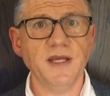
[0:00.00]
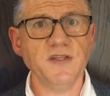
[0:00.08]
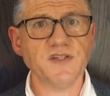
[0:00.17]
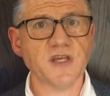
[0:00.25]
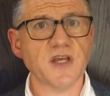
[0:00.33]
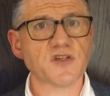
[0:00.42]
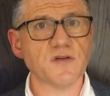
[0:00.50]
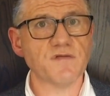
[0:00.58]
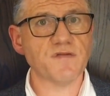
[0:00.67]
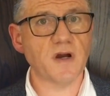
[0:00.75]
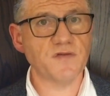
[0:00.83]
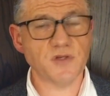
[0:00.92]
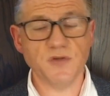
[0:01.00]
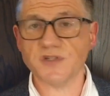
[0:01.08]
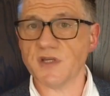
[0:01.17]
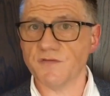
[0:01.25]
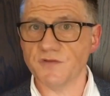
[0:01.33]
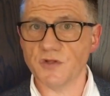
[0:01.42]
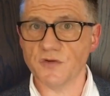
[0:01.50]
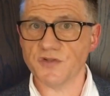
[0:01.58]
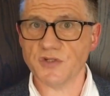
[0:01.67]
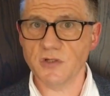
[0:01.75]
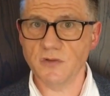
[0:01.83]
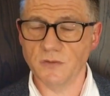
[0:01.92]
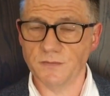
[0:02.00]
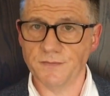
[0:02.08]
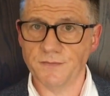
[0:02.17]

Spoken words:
in section 527.2.